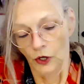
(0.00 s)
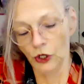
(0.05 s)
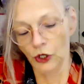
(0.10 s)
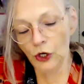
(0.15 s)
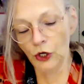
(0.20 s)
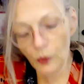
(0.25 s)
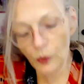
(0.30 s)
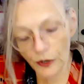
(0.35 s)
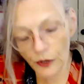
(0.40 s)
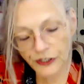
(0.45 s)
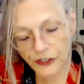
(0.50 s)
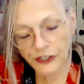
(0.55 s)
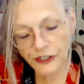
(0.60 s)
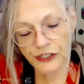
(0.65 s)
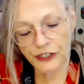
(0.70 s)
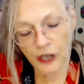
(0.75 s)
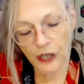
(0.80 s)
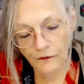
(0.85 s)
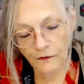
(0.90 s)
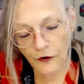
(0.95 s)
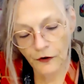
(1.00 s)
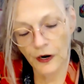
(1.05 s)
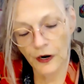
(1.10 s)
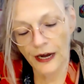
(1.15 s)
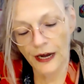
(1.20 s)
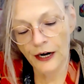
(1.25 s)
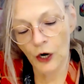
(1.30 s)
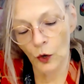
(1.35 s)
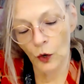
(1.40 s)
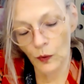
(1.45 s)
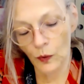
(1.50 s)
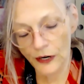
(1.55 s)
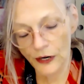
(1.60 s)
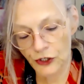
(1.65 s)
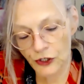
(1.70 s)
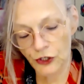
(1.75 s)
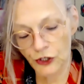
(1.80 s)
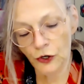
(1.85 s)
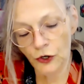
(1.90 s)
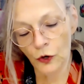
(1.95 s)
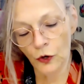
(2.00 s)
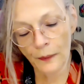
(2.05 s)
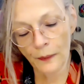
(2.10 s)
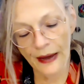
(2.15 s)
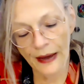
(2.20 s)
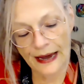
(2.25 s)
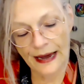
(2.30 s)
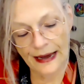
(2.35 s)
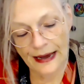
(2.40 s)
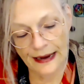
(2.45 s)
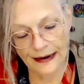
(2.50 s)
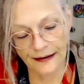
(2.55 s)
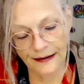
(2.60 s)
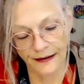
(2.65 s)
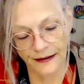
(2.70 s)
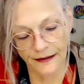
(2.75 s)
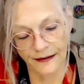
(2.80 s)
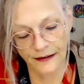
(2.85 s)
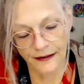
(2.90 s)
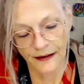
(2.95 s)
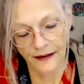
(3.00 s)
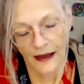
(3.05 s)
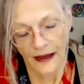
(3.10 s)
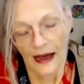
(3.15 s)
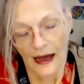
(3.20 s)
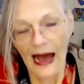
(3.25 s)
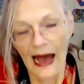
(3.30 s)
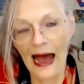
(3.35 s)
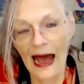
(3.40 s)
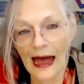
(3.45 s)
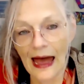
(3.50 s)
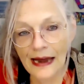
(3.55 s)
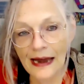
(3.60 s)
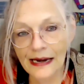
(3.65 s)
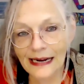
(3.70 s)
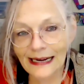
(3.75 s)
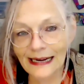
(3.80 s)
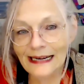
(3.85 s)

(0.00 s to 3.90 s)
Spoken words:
you will discover an original pain. an